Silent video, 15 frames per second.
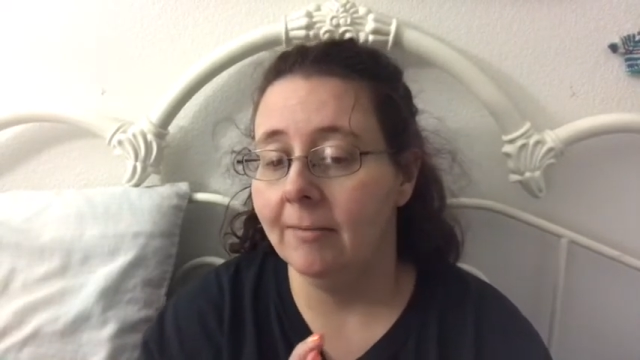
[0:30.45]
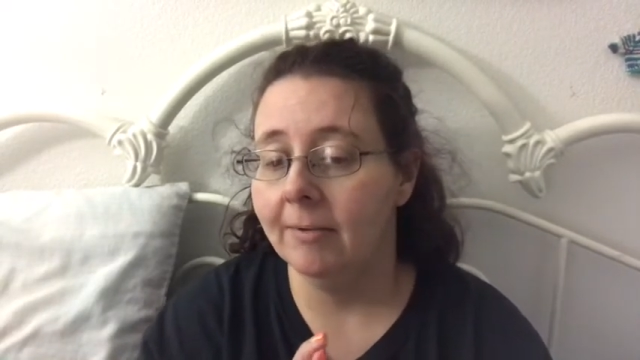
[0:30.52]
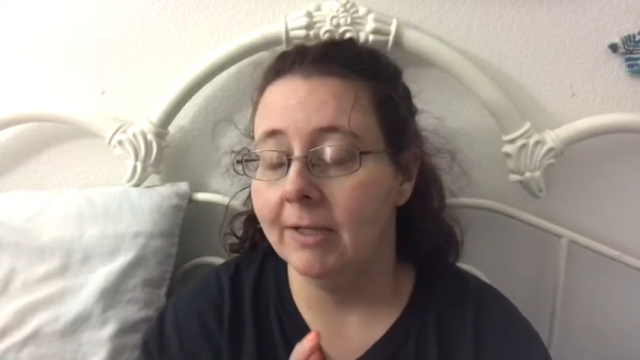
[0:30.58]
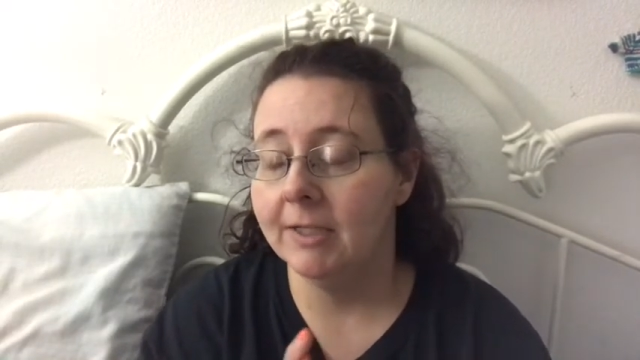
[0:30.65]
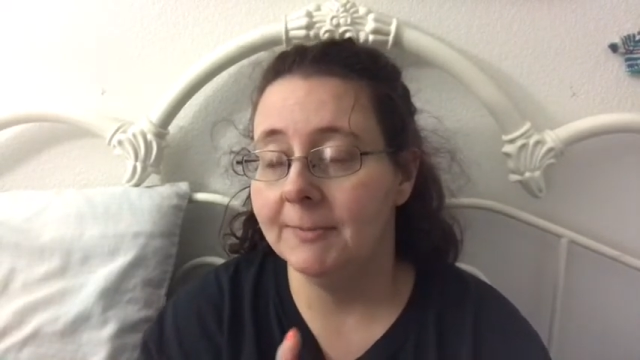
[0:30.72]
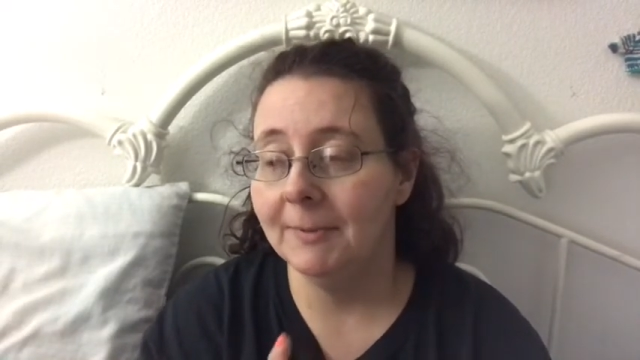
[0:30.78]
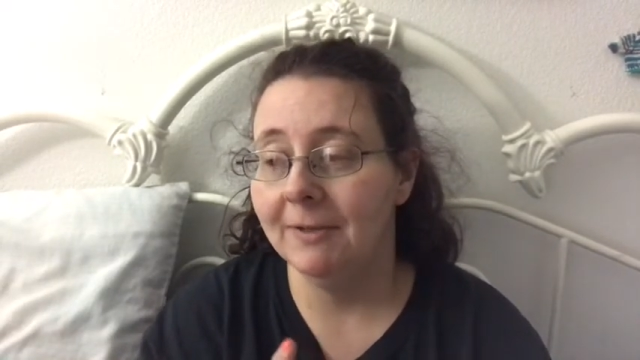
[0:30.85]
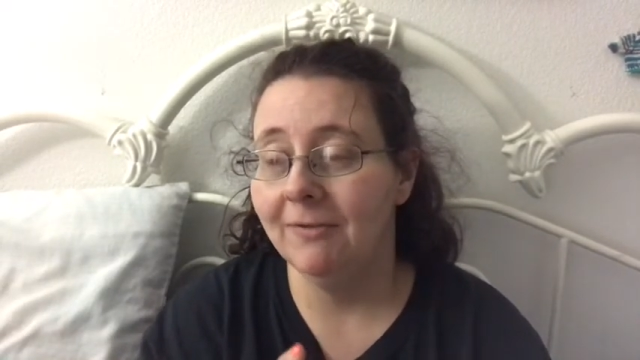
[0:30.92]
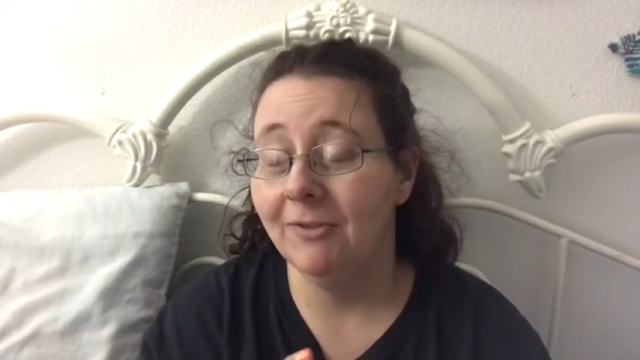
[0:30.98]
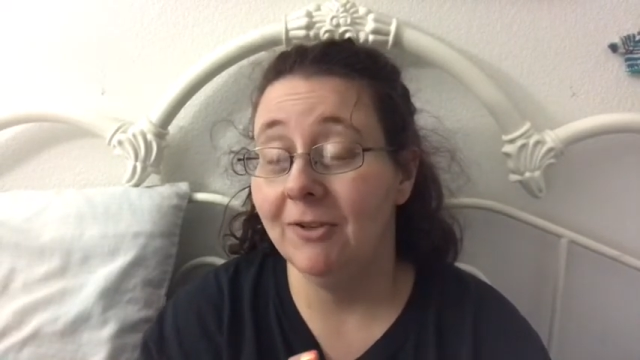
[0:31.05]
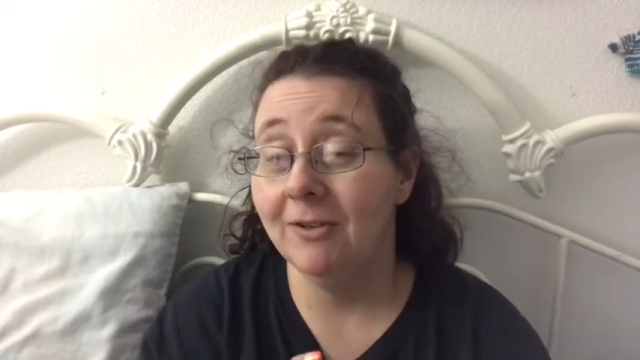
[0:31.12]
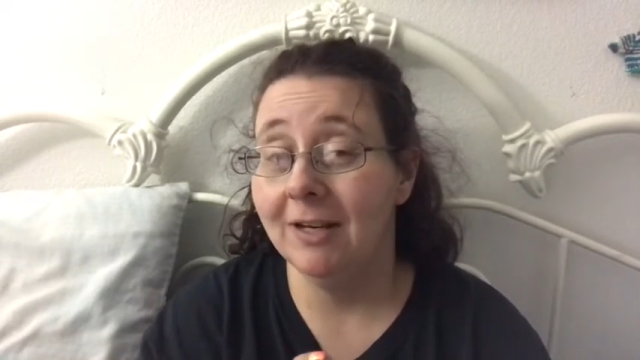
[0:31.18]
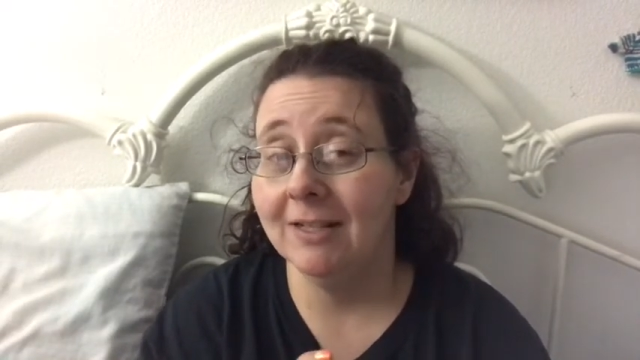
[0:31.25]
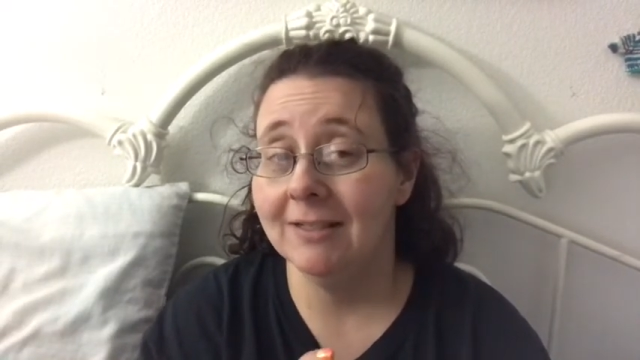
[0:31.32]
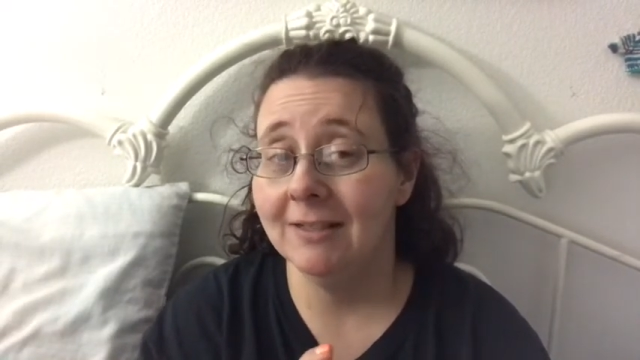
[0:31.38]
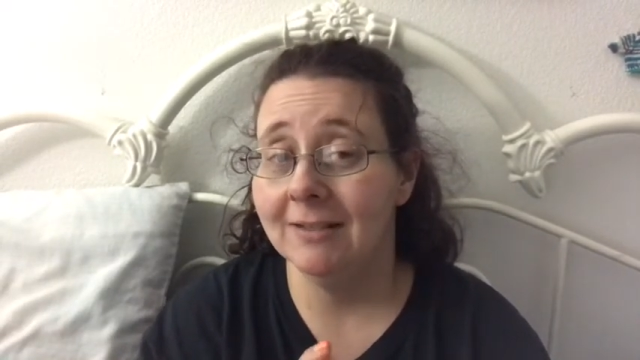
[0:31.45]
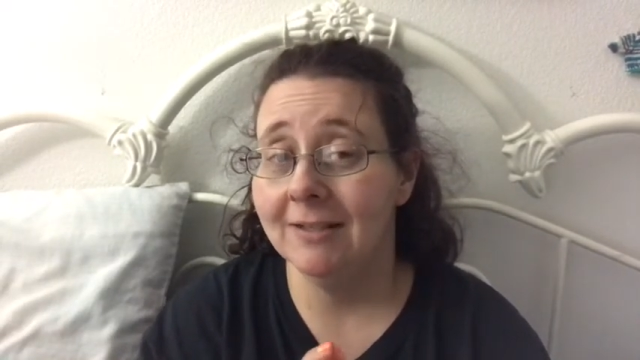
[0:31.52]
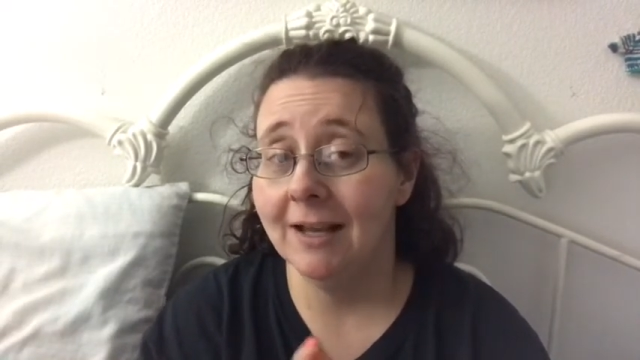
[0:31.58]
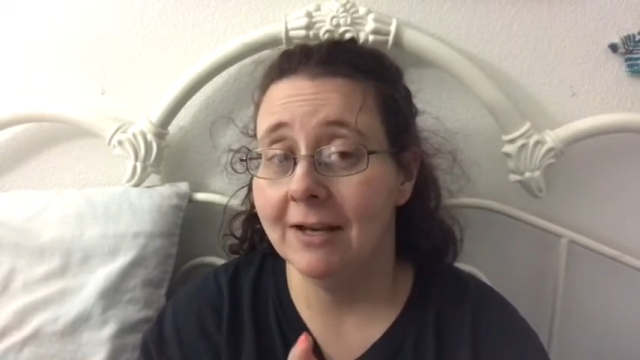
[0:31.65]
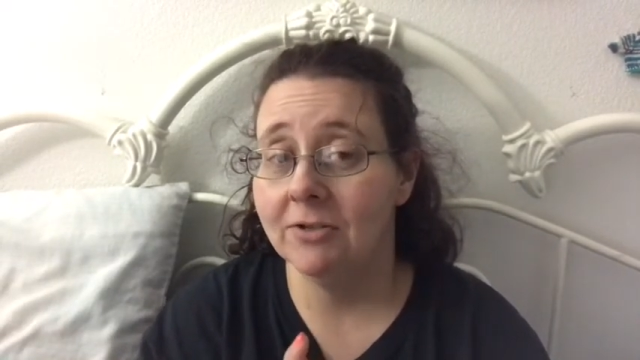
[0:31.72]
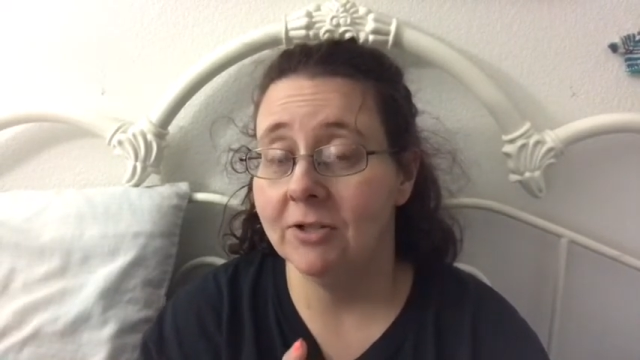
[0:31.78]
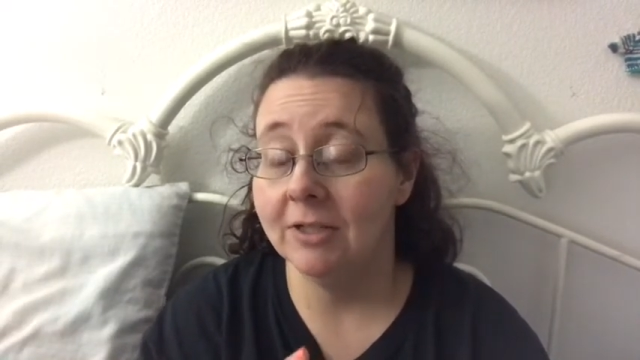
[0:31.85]
It's been a few days since I
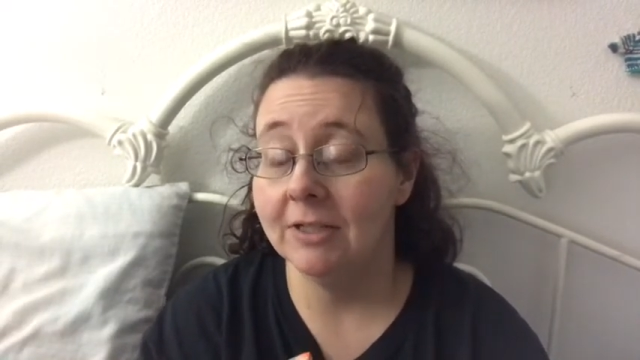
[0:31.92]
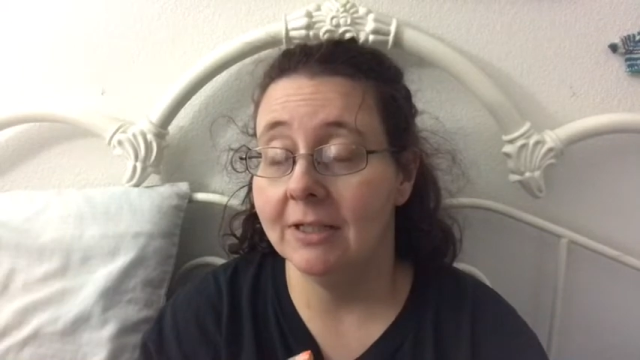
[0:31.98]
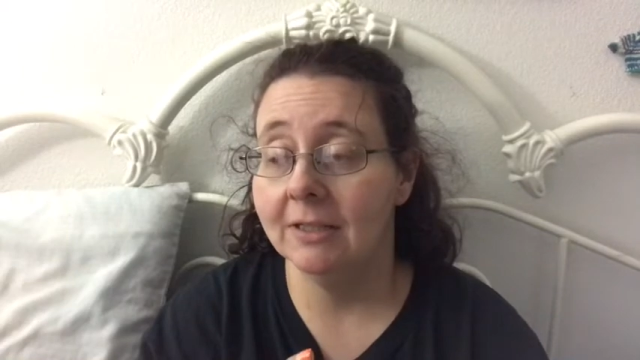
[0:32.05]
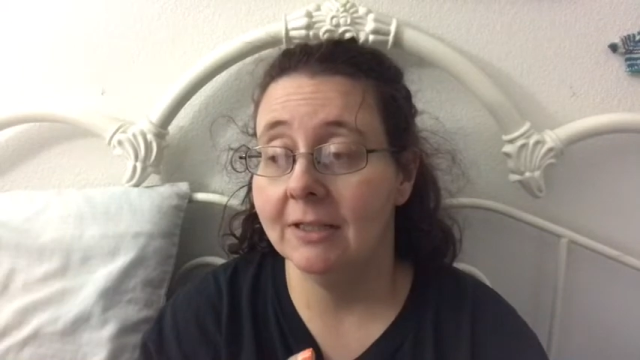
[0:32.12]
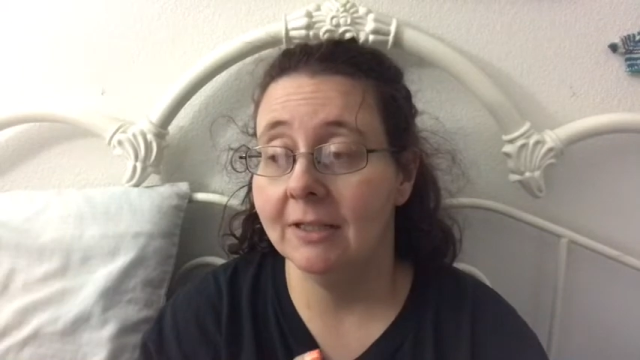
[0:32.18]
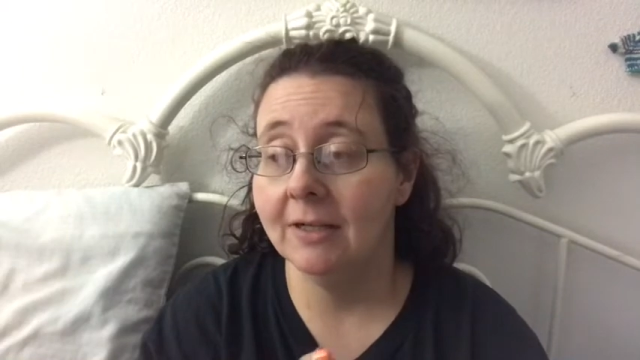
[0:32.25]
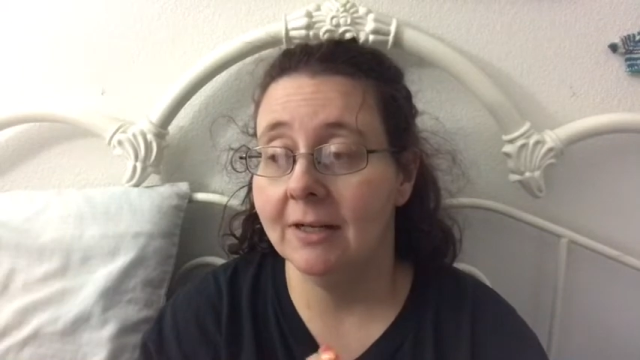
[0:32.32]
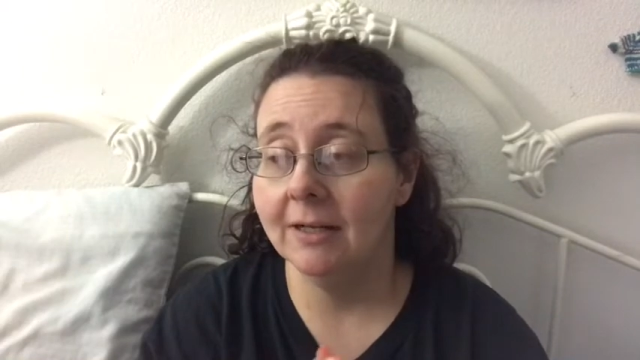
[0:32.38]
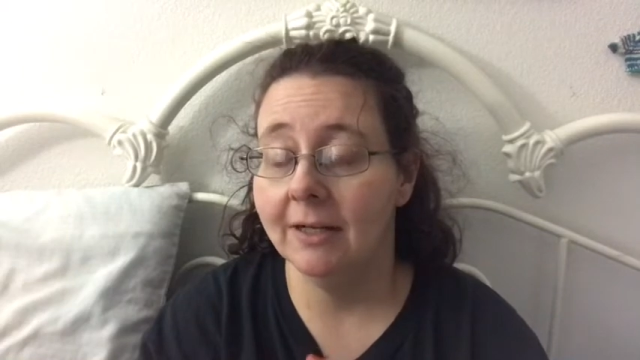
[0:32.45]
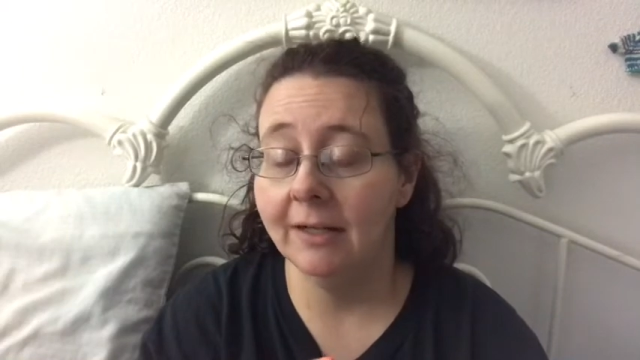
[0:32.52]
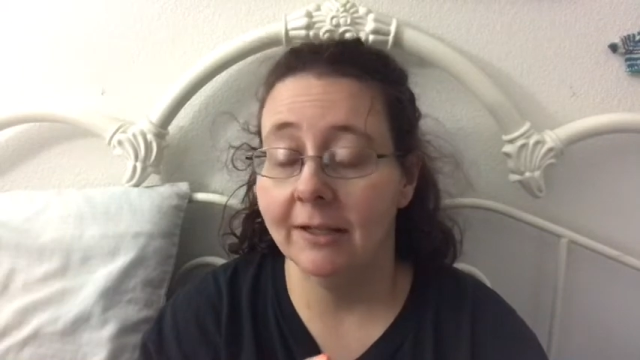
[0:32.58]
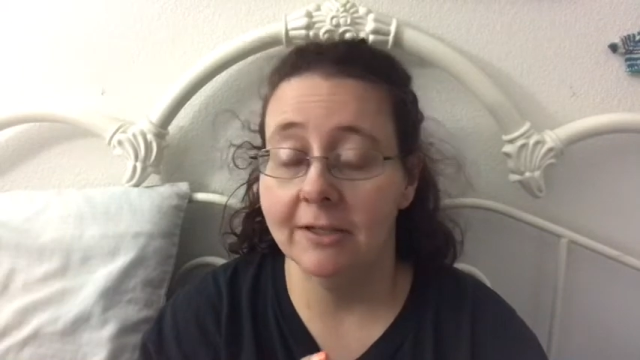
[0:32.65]
actually did the cutting.